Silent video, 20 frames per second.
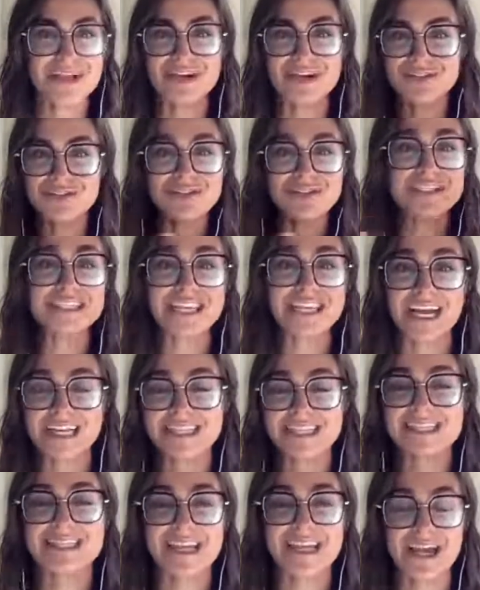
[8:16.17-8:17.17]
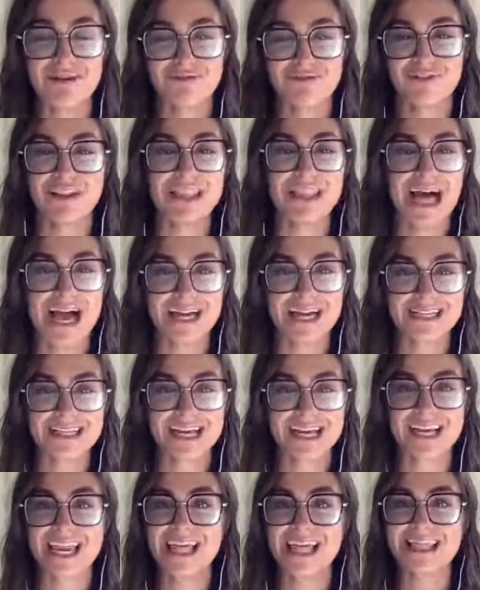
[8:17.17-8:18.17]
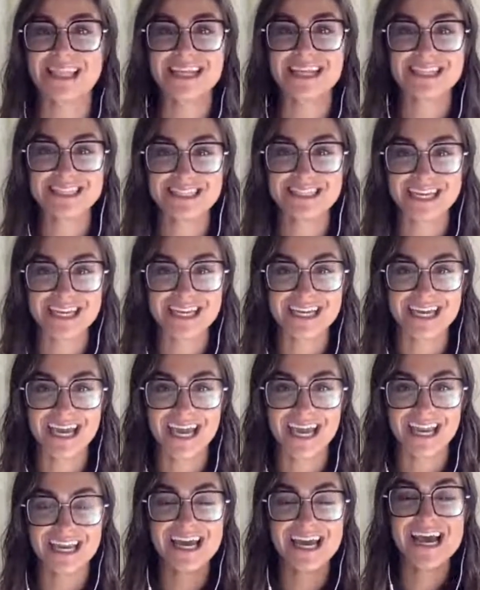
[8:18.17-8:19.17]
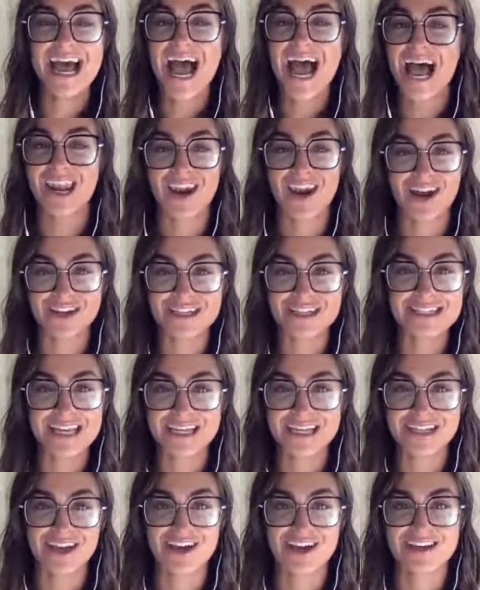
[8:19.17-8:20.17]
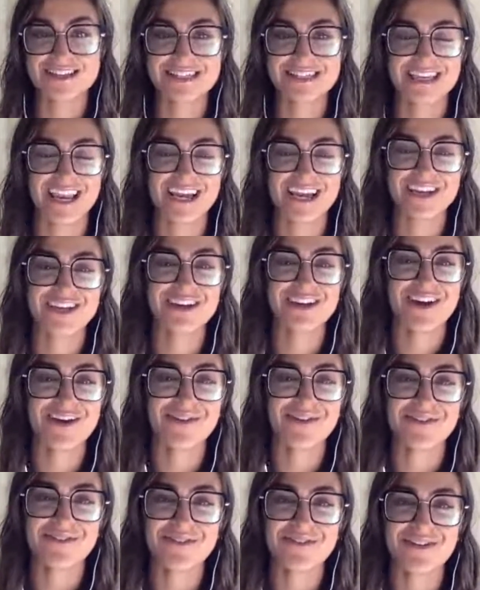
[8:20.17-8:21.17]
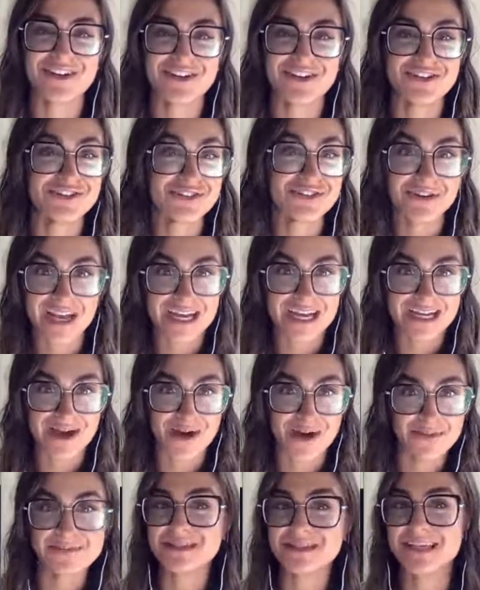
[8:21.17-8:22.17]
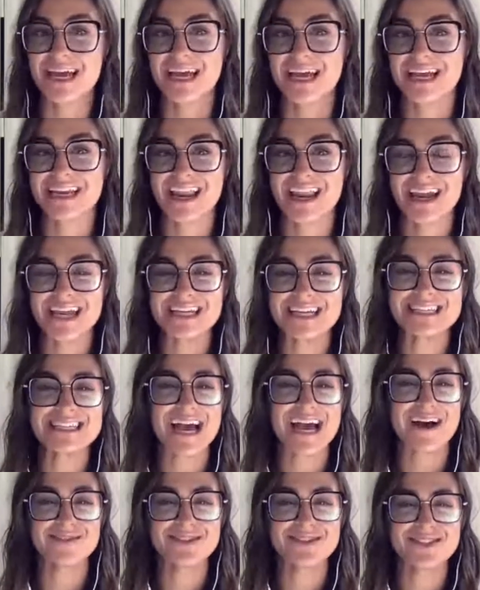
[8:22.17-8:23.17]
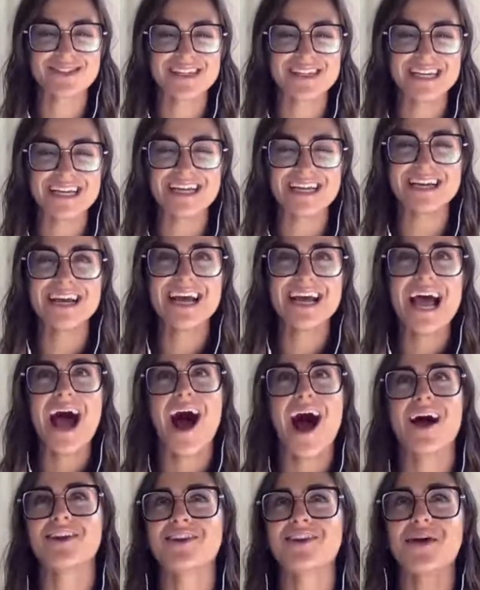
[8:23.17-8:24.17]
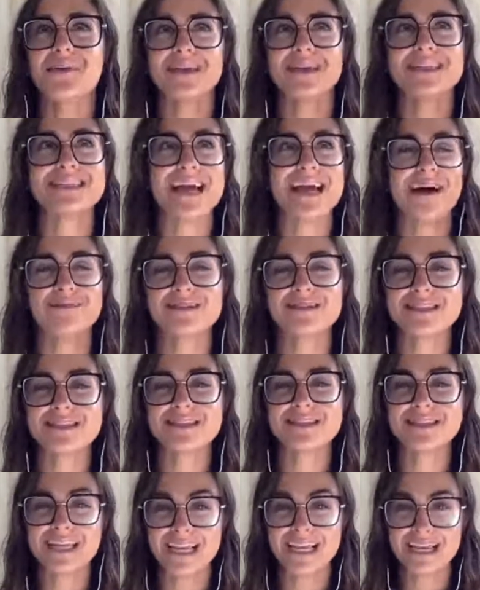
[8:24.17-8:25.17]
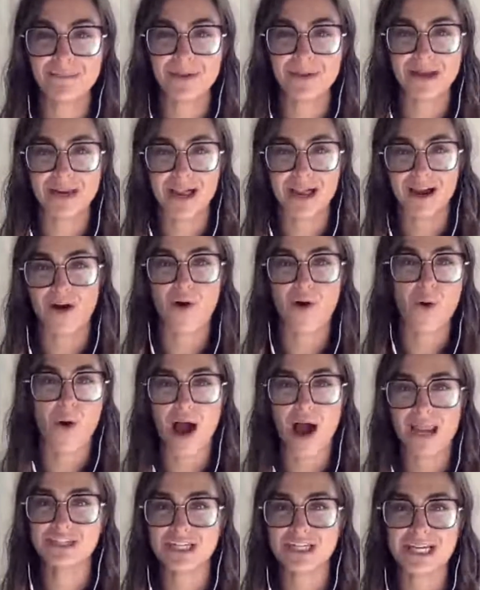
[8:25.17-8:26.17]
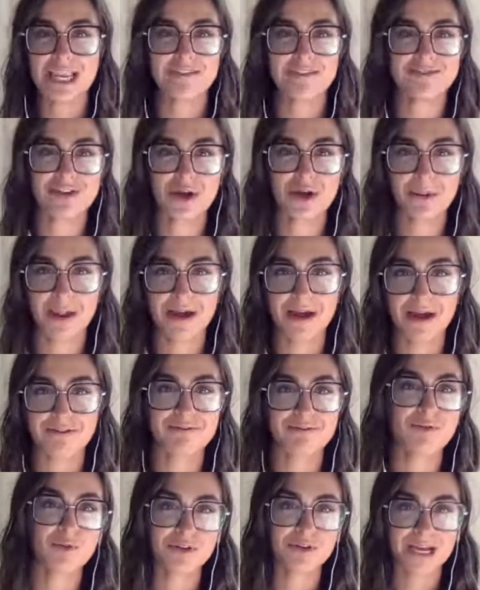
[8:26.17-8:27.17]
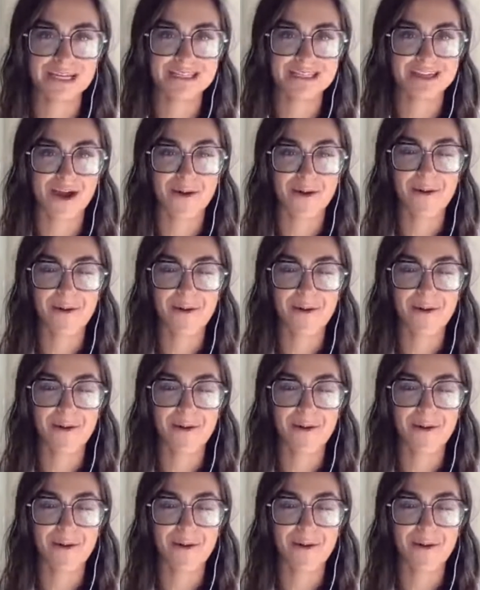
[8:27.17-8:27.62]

And she's like, sit, relax, like let things sink in. And like you said, Kirsty, like, you know, you do get homesick, and like I don't know, it sounds silly being like, oh, I literally left home like 4 days ago.